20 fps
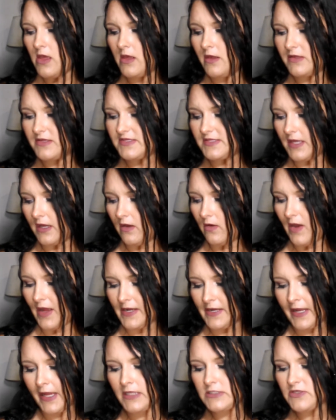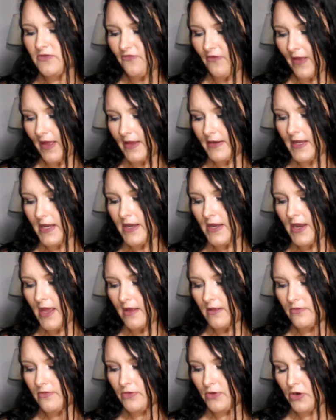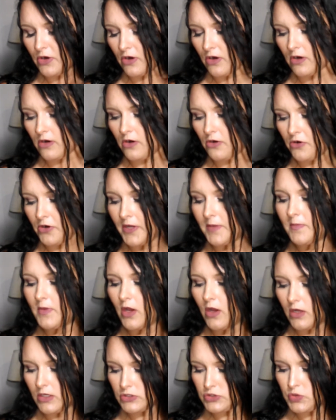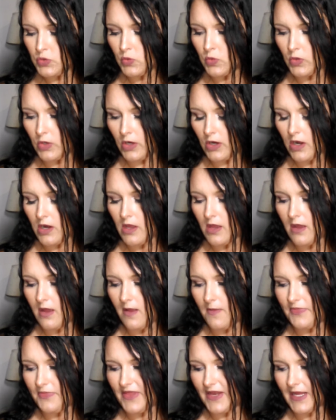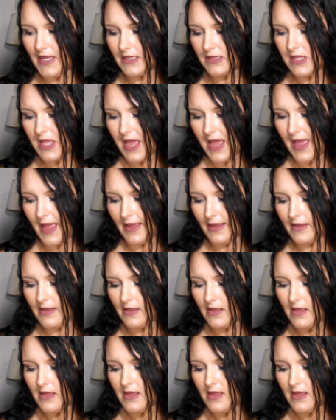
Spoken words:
So I need to find another cream contour that I like.